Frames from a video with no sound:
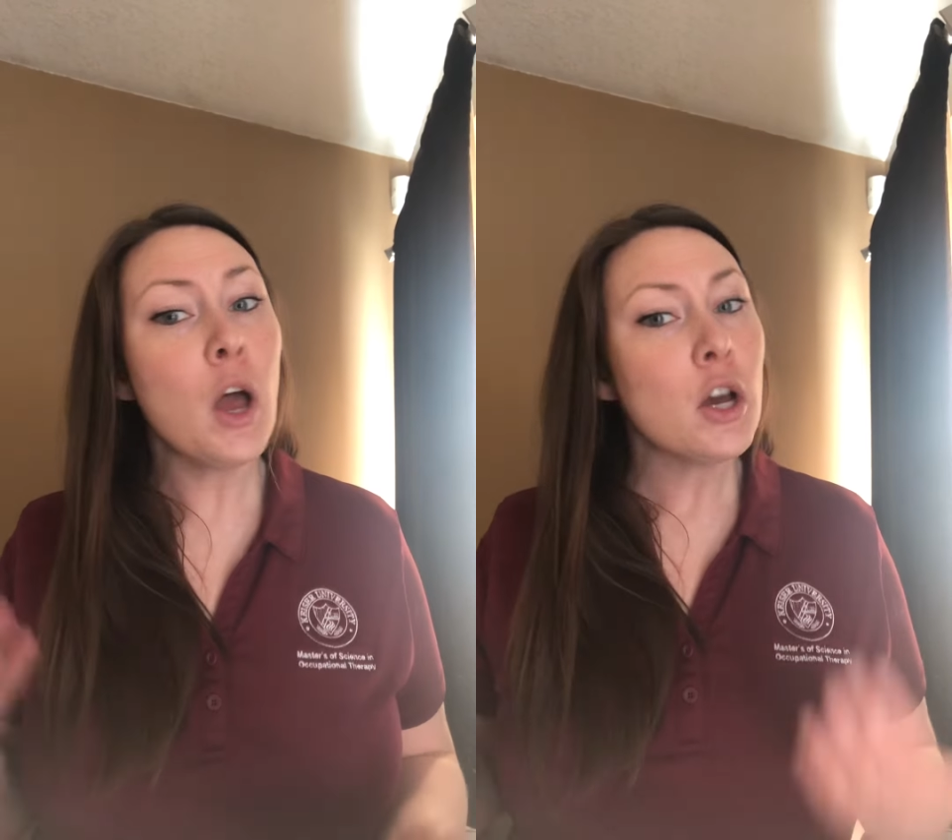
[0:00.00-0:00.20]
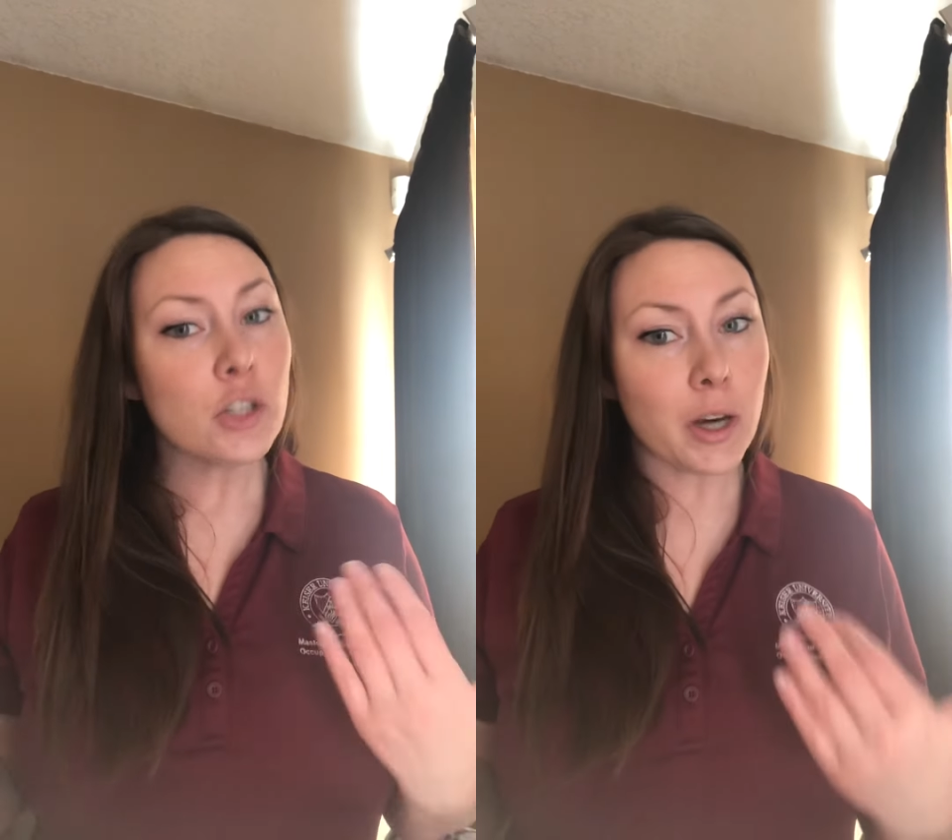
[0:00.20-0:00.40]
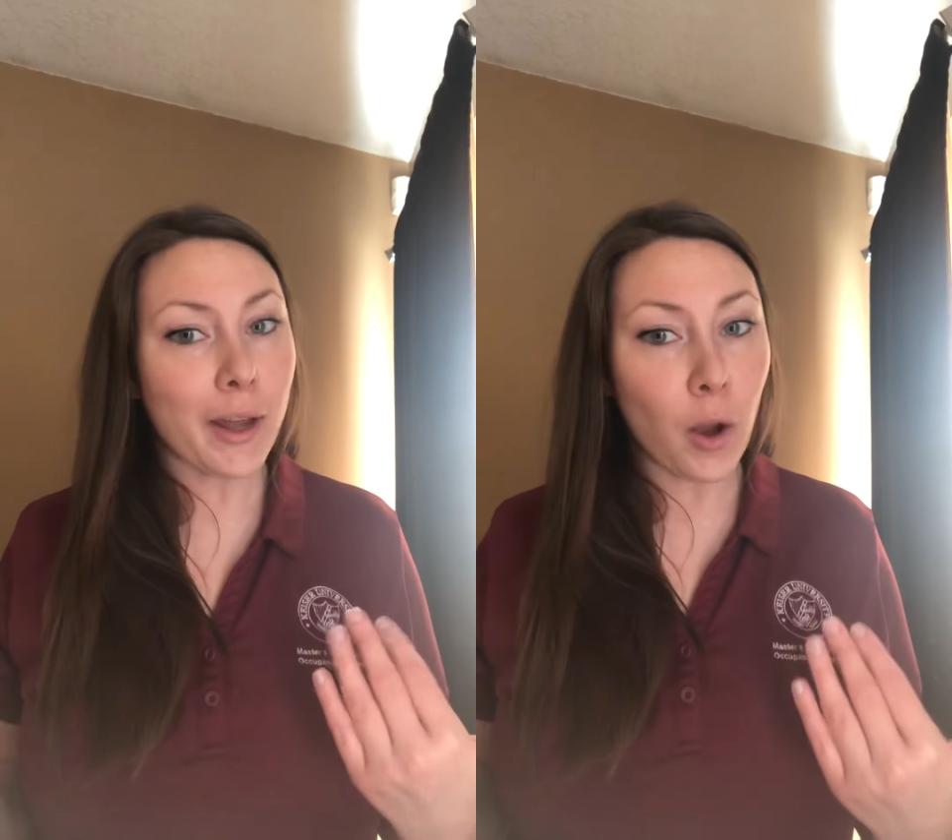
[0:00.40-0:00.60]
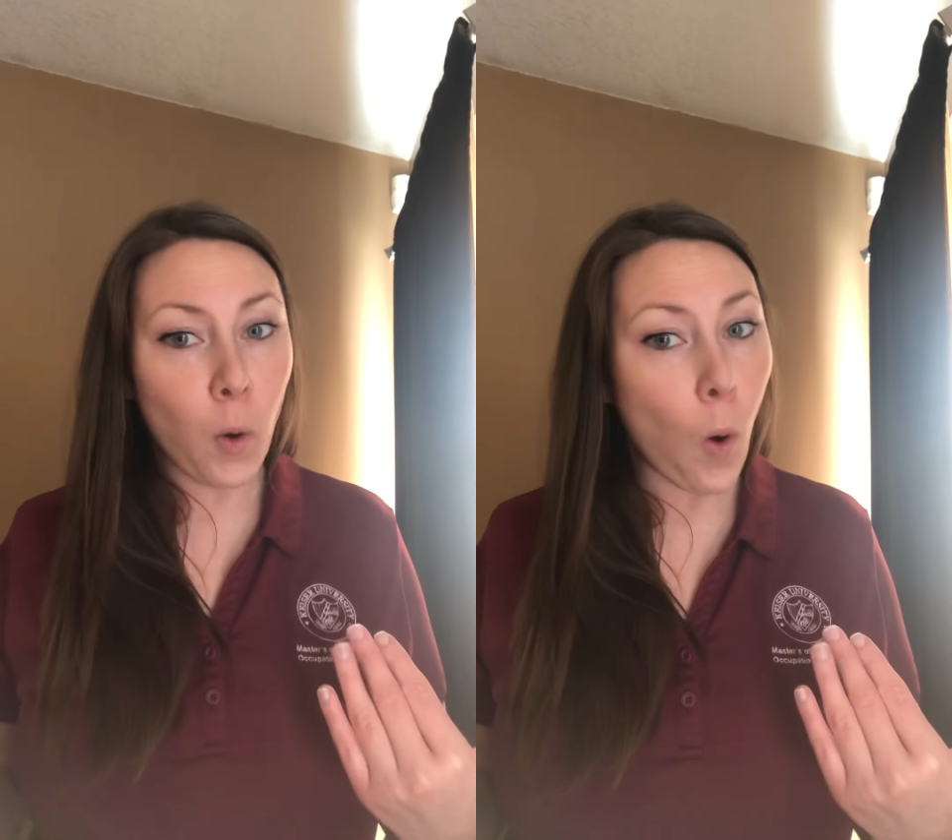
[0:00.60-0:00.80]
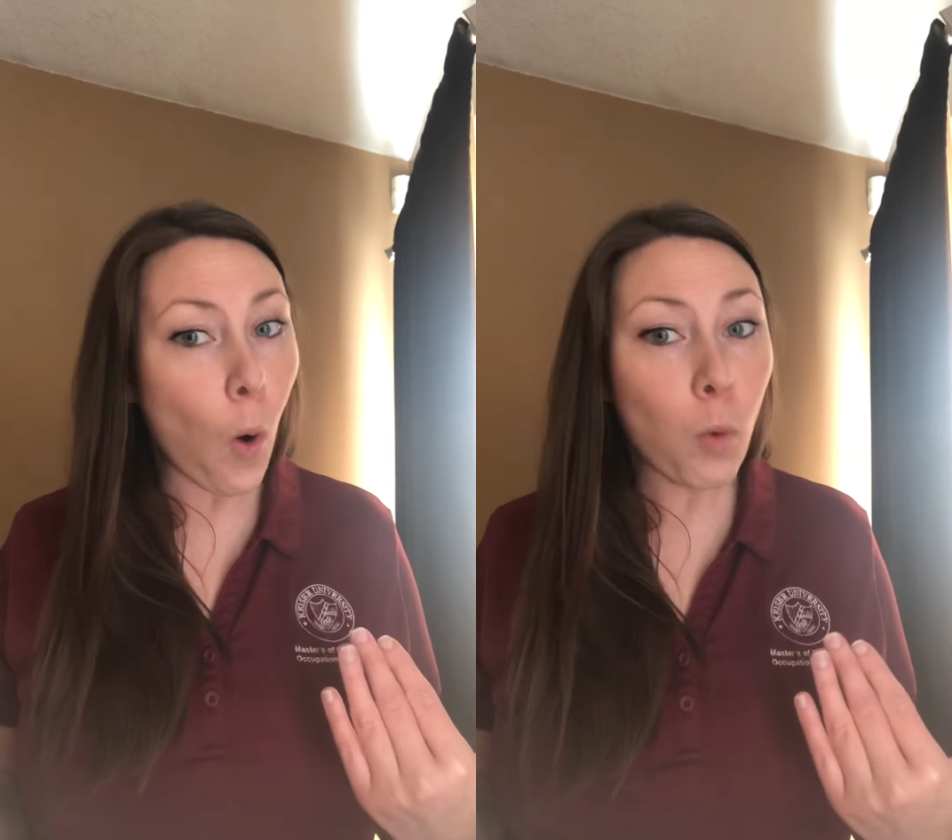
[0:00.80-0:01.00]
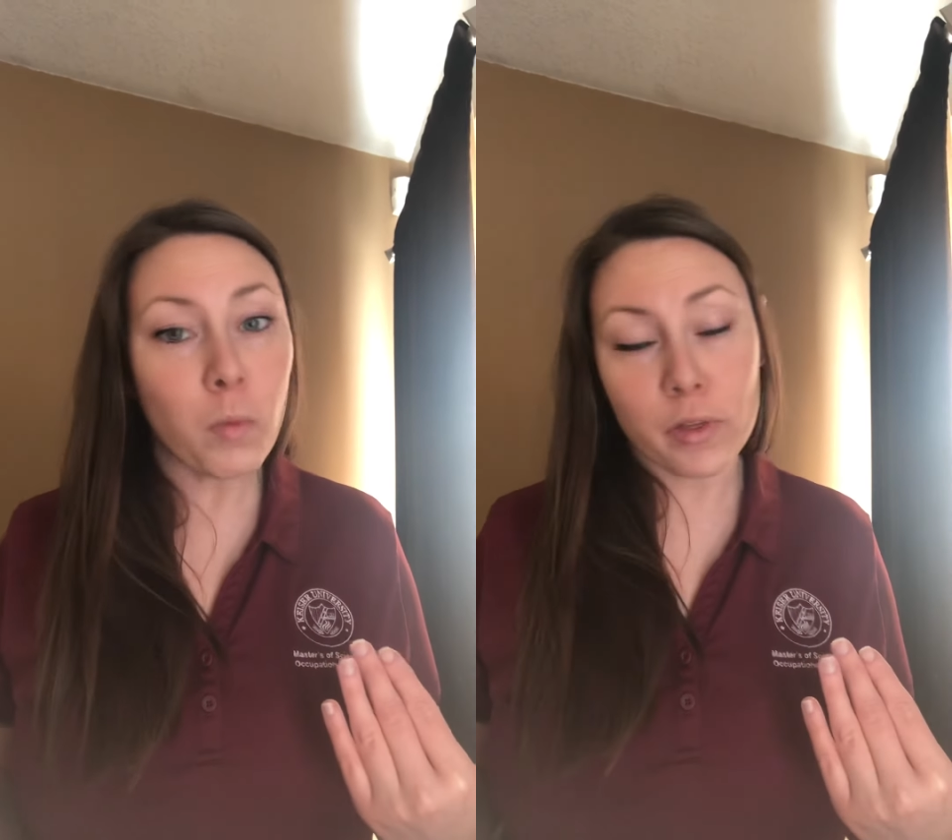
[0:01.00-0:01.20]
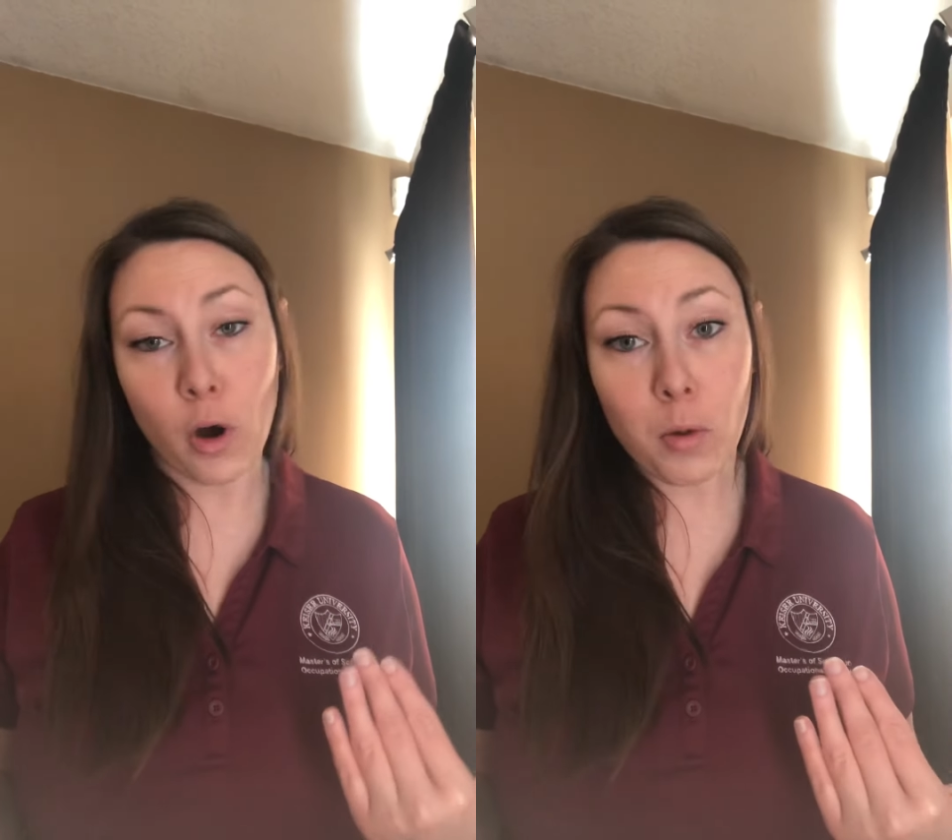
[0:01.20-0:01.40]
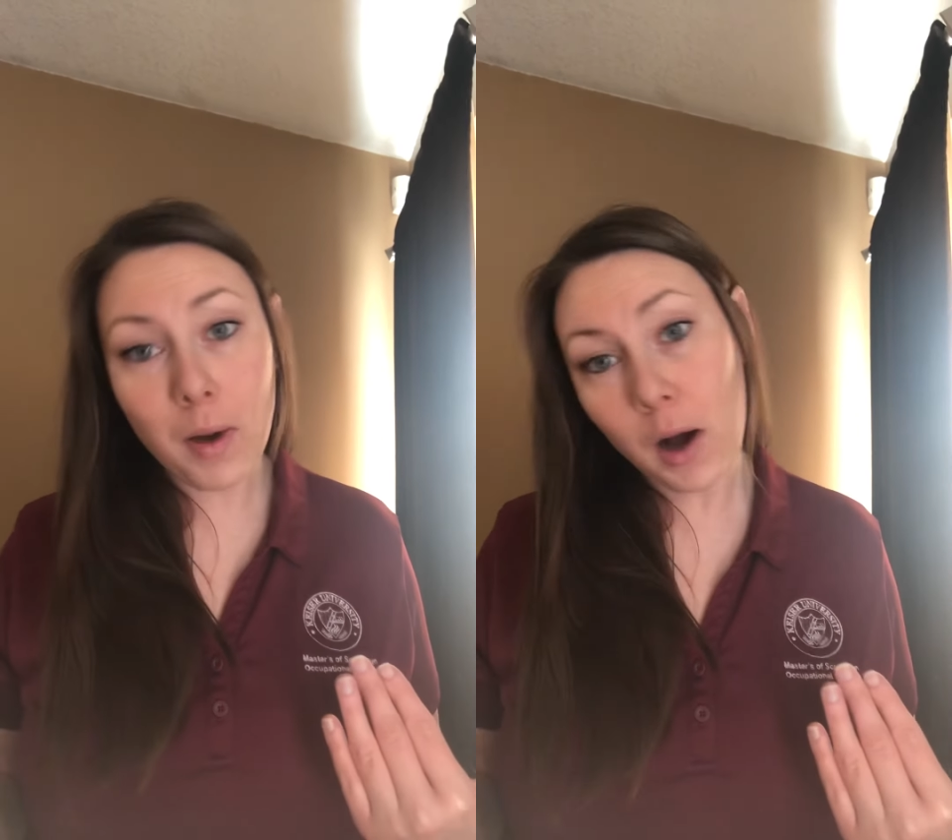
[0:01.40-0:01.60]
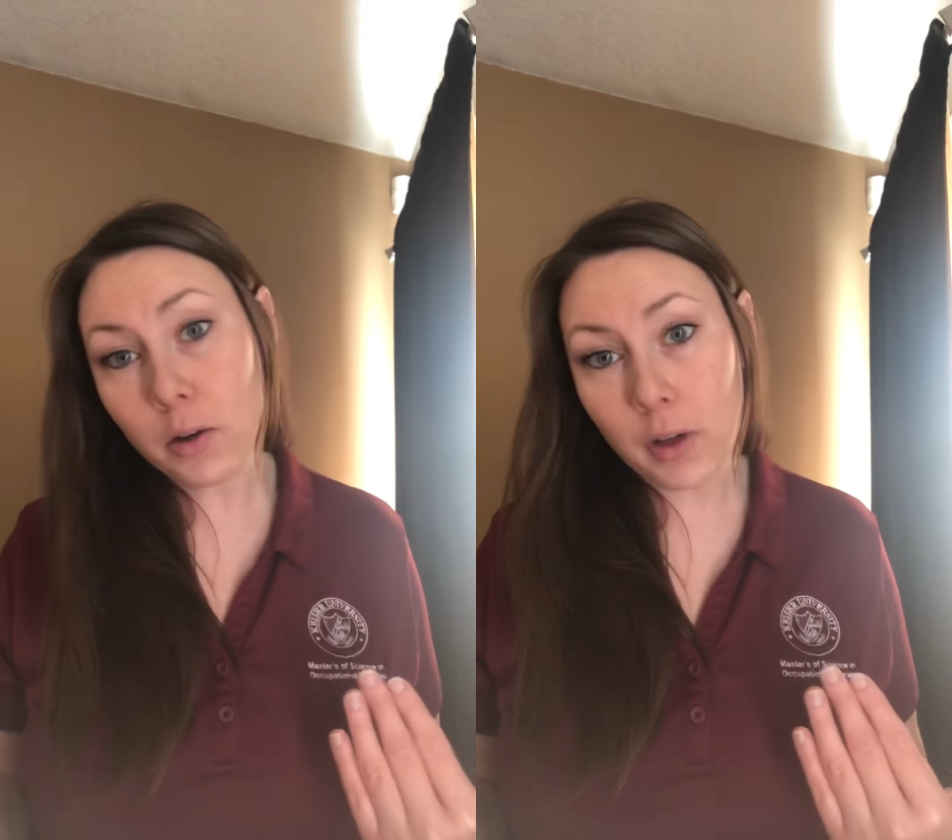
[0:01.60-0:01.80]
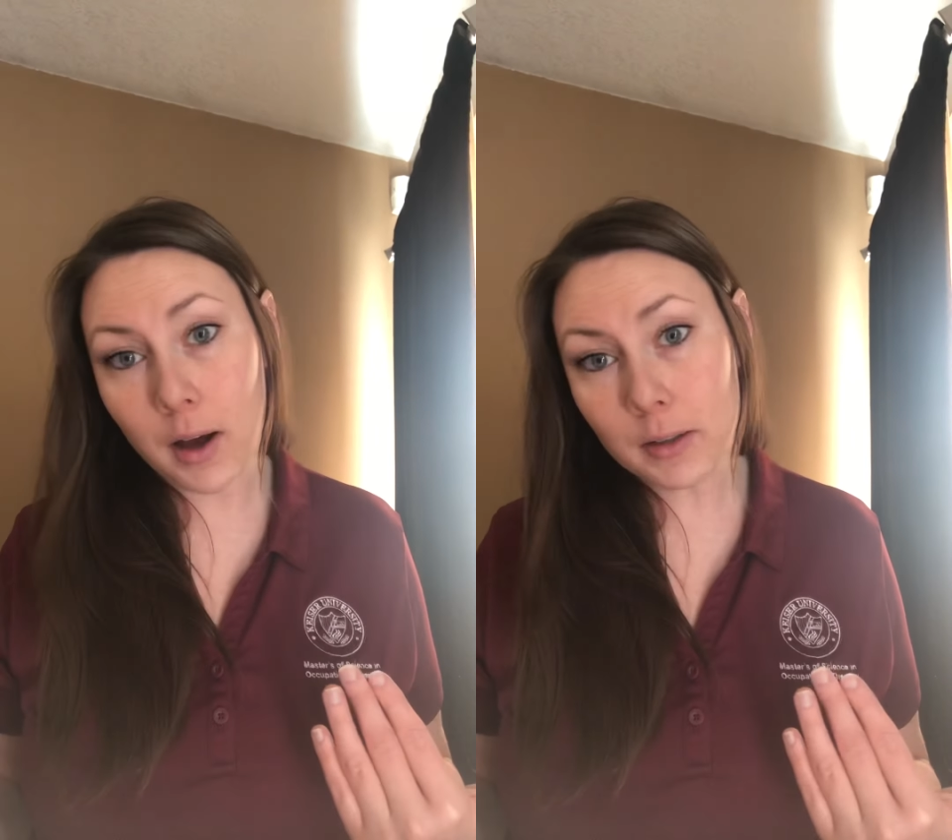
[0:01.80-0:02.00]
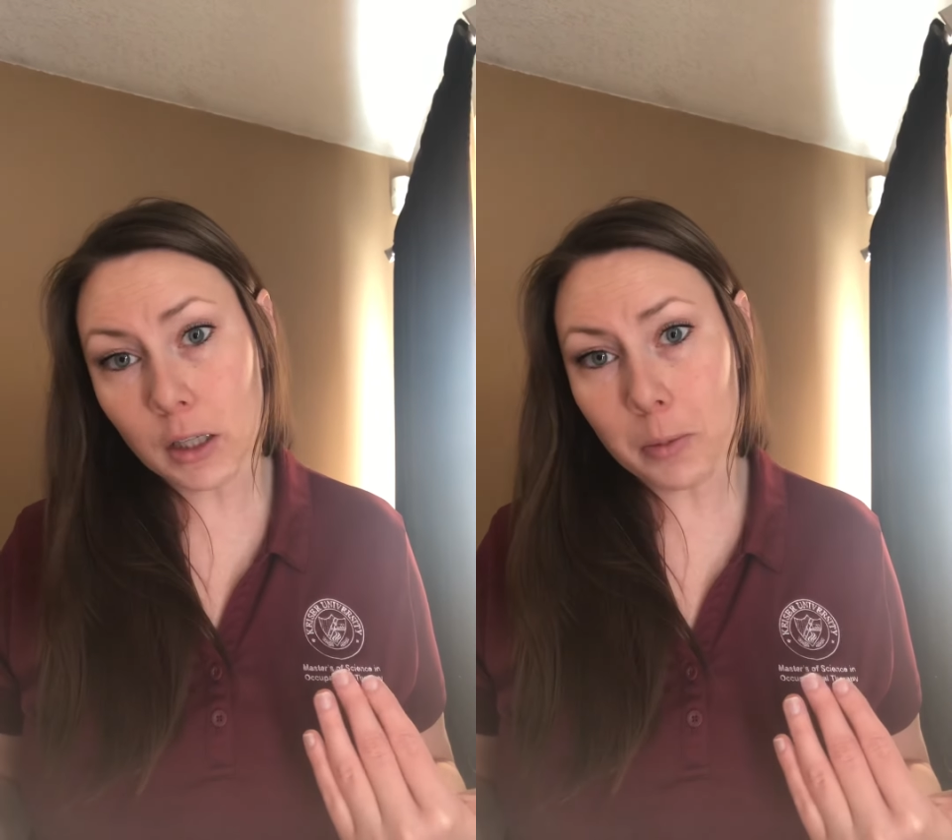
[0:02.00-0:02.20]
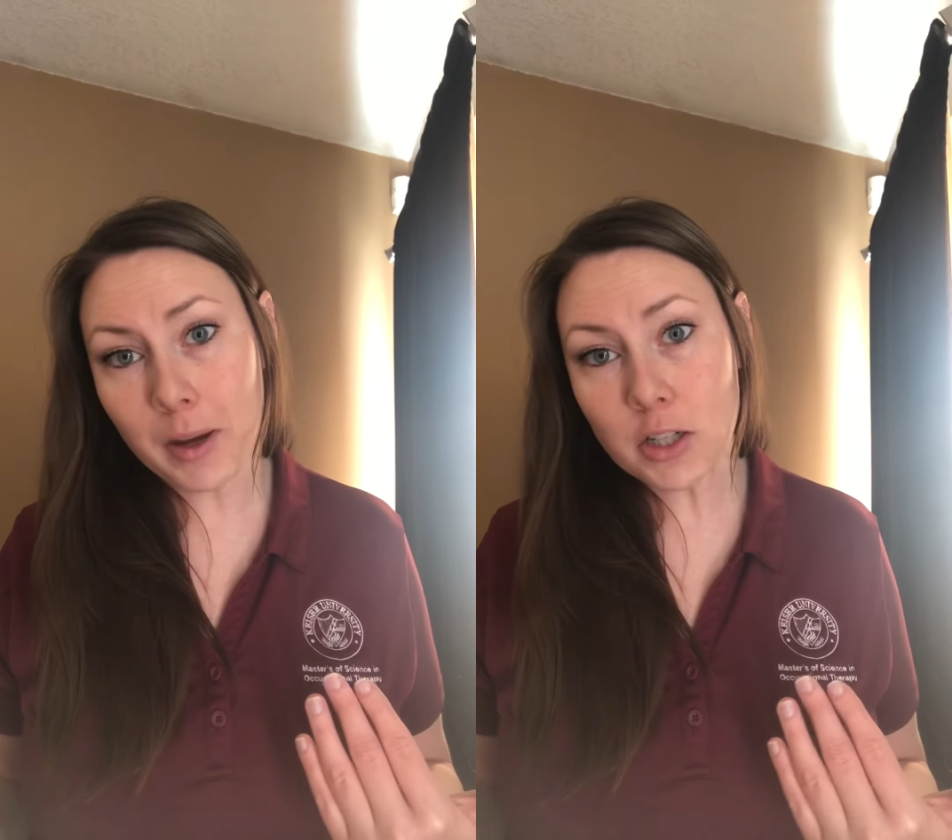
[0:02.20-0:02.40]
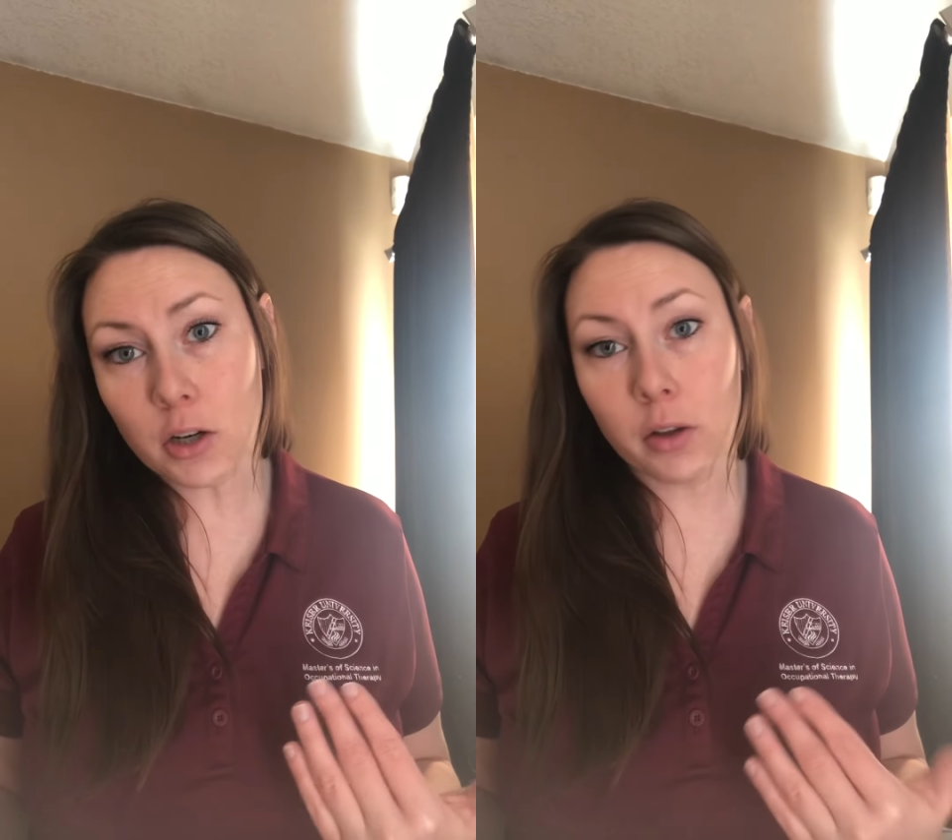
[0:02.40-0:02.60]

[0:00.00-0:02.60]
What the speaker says: should I go home with home health occupational